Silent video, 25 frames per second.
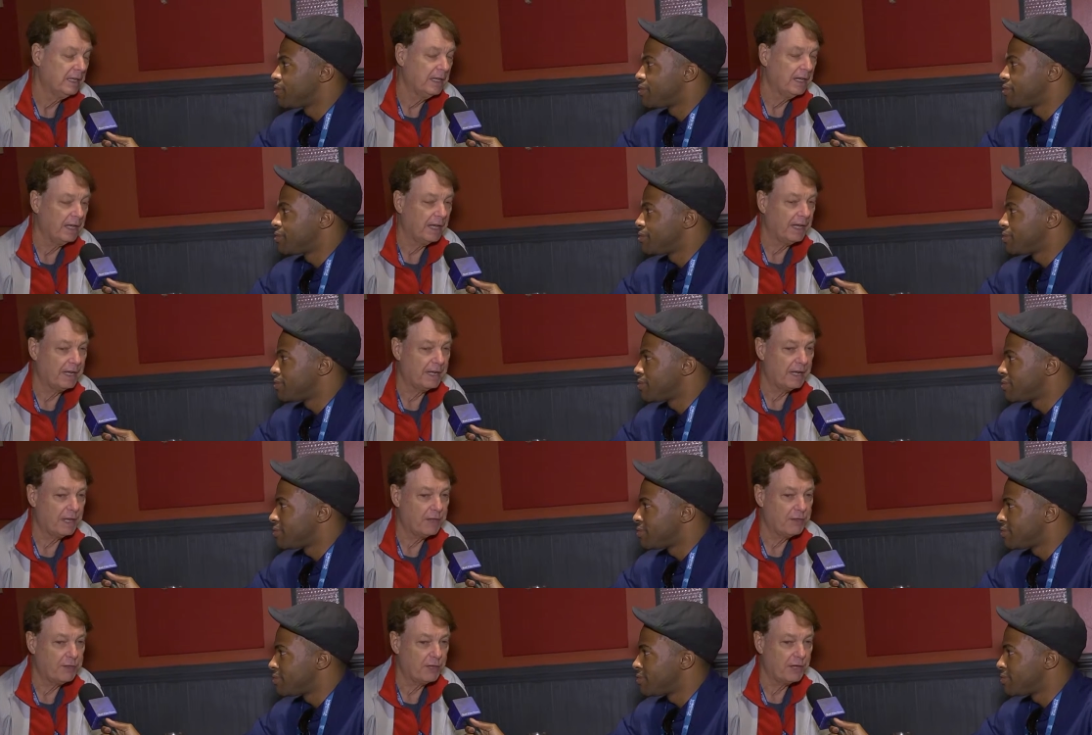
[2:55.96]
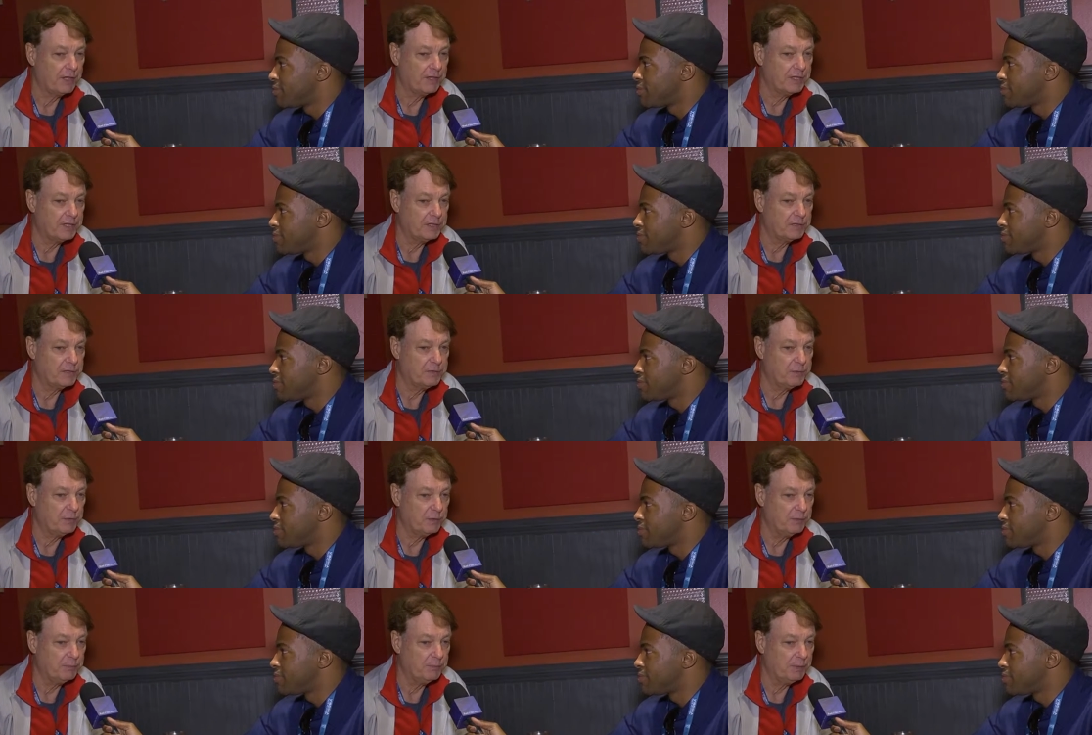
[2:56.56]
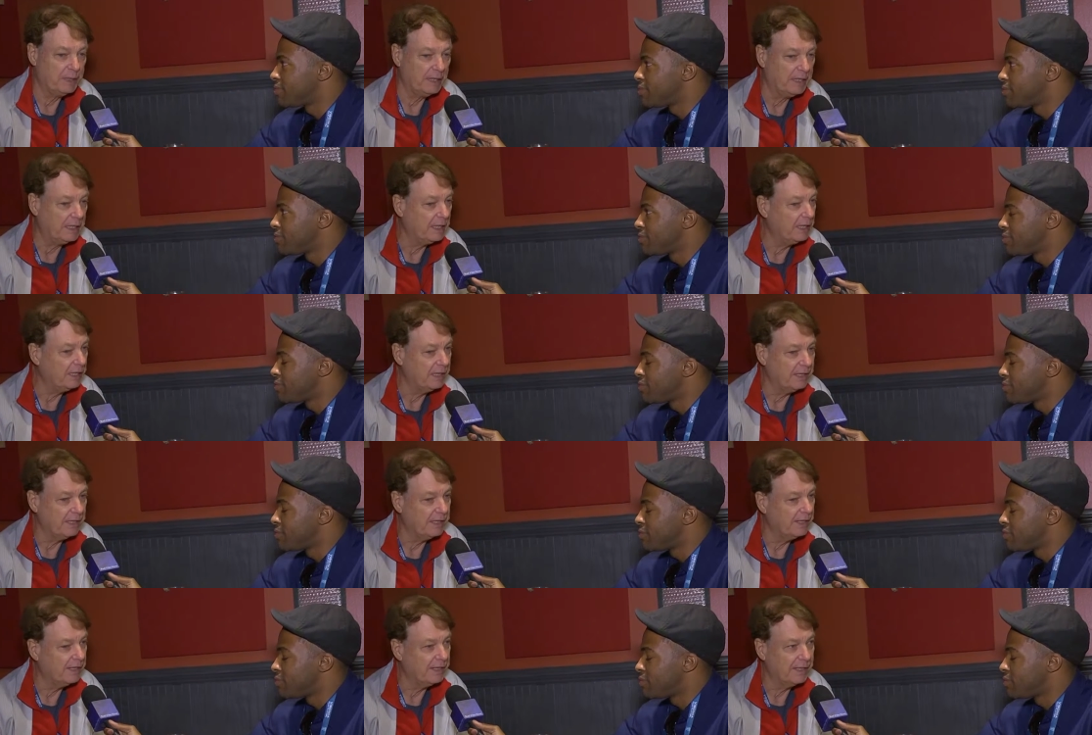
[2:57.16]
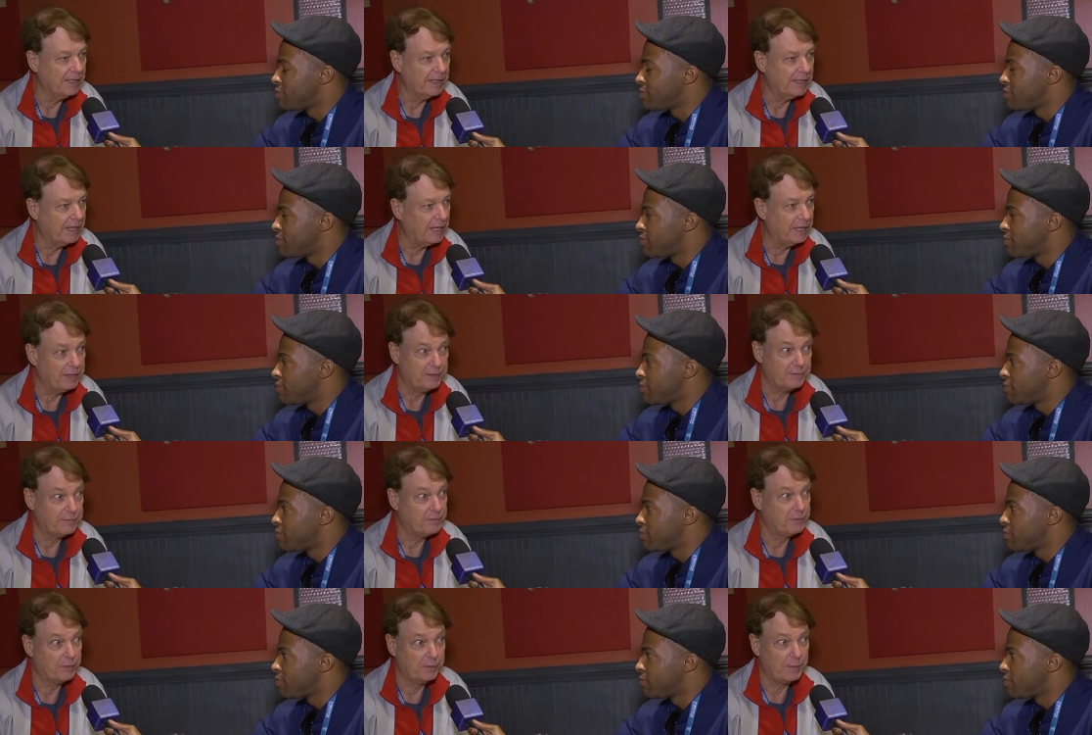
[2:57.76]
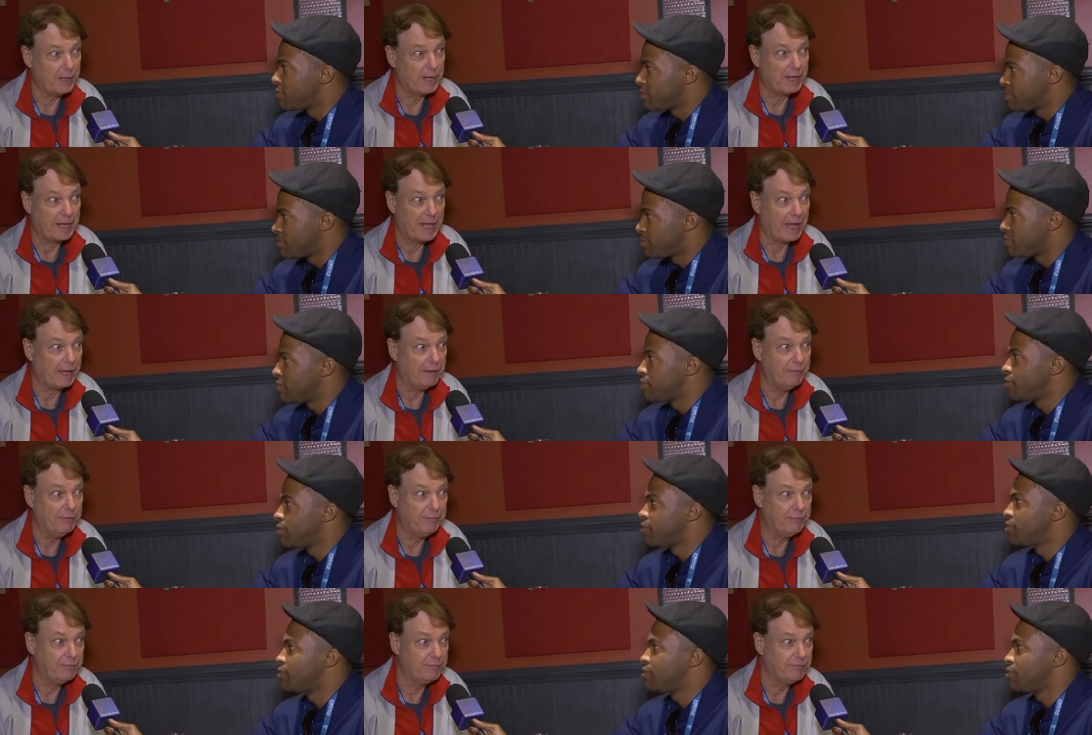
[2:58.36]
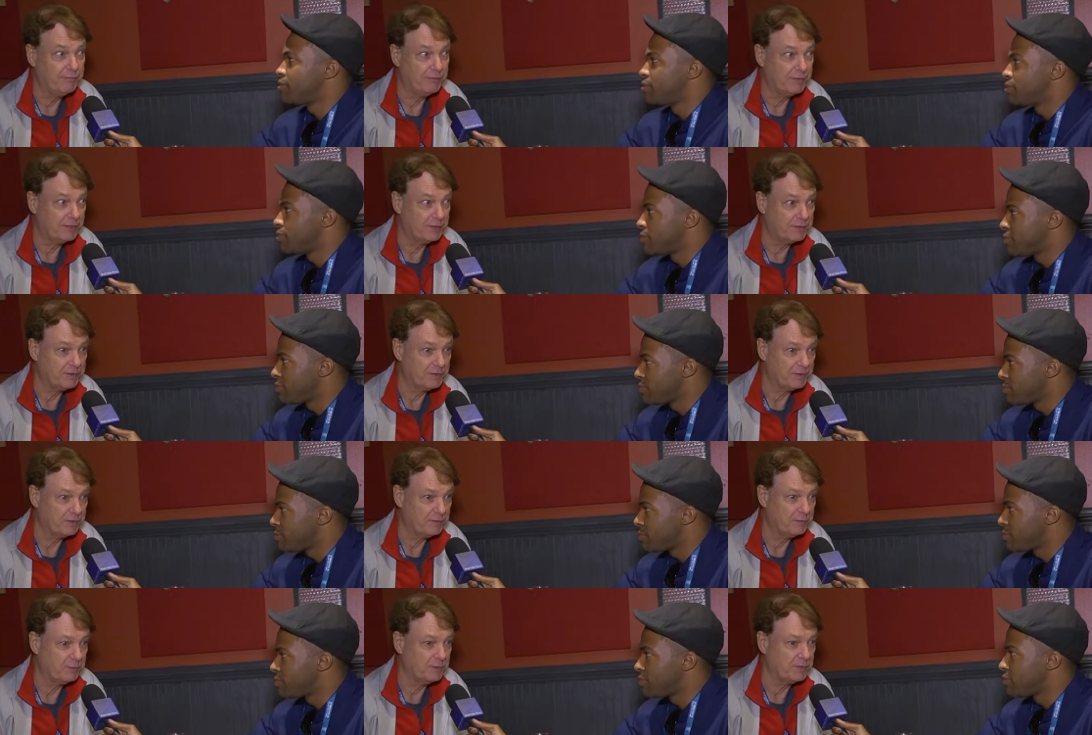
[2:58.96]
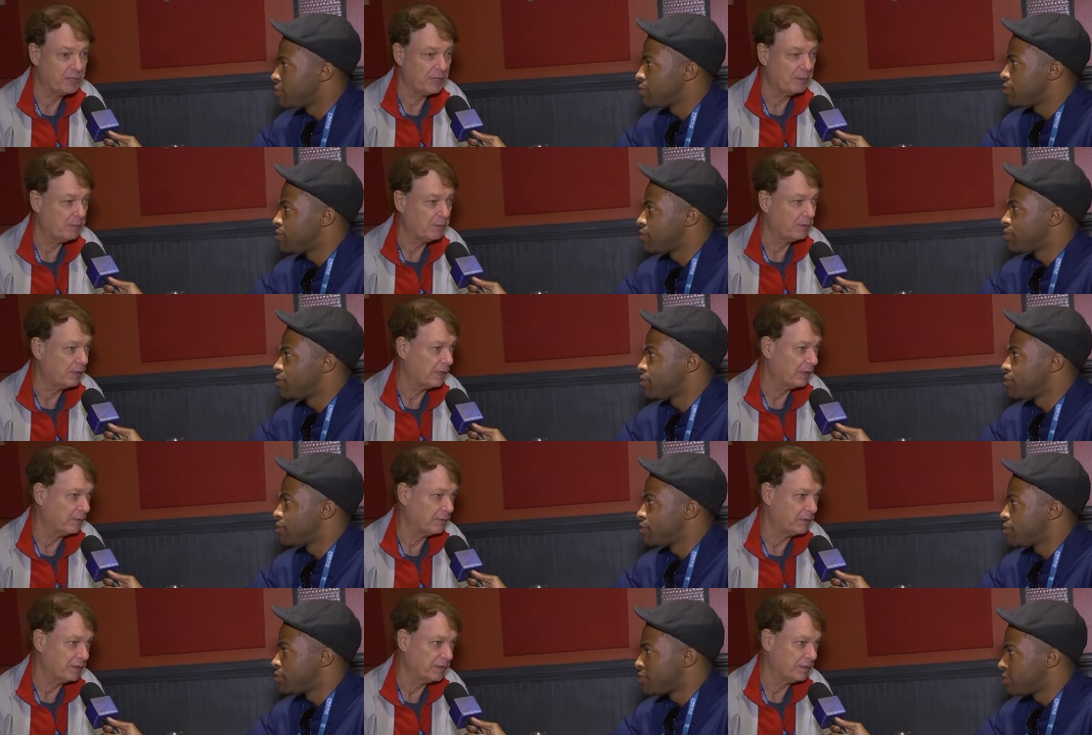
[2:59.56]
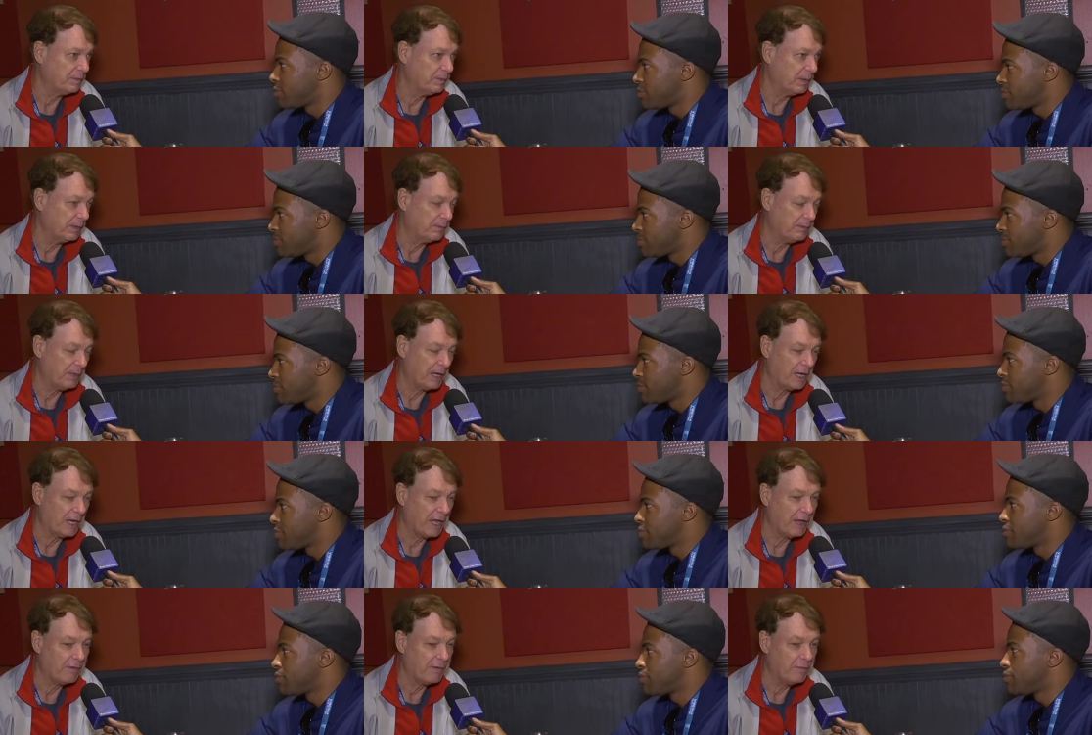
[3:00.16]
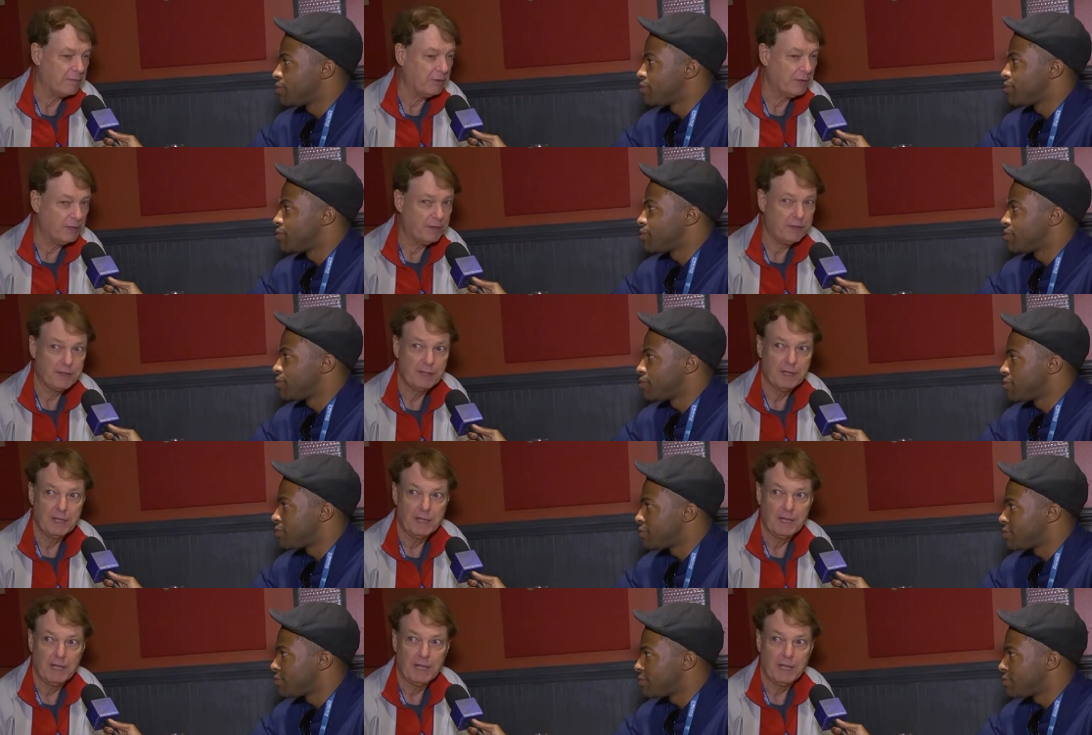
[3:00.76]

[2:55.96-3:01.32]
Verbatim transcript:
Speaker 1: and I thought this would be it for my life. This is someone I was going to spend my life with.